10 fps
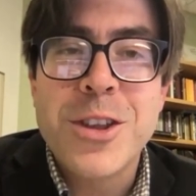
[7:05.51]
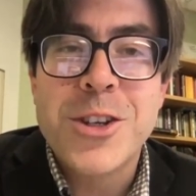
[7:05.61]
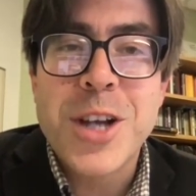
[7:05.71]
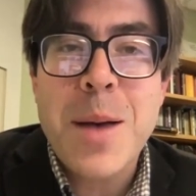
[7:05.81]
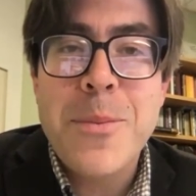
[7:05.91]

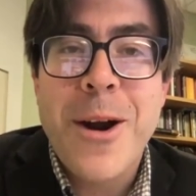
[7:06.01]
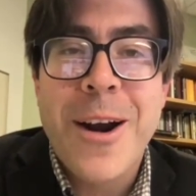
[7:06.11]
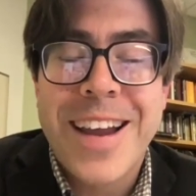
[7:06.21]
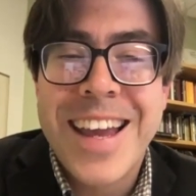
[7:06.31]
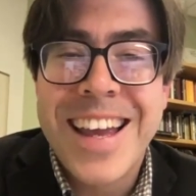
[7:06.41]

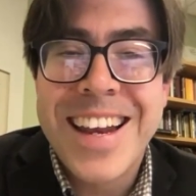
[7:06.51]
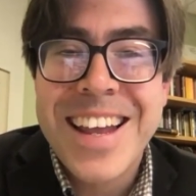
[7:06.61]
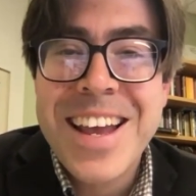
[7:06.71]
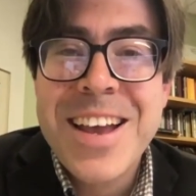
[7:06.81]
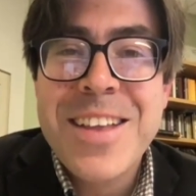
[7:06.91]

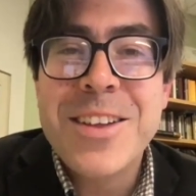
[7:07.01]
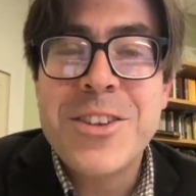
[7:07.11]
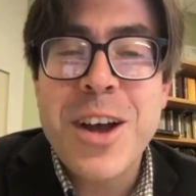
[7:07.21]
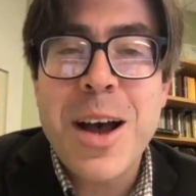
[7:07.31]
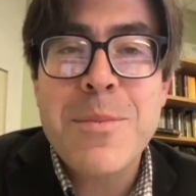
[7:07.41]

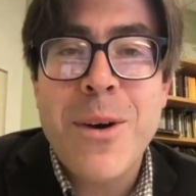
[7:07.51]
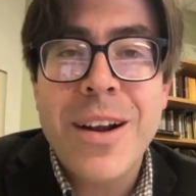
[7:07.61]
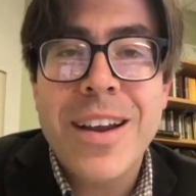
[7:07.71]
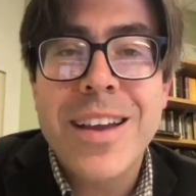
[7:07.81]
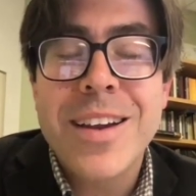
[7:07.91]
job
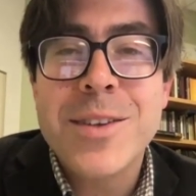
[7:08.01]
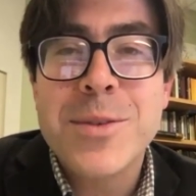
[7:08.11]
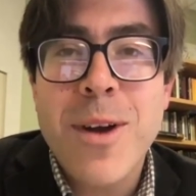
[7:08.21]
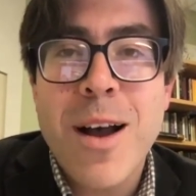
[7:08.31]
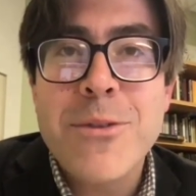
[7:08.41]
market is
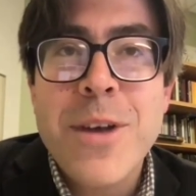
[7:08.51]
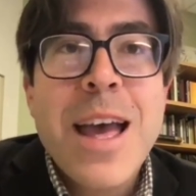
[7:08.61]
rough.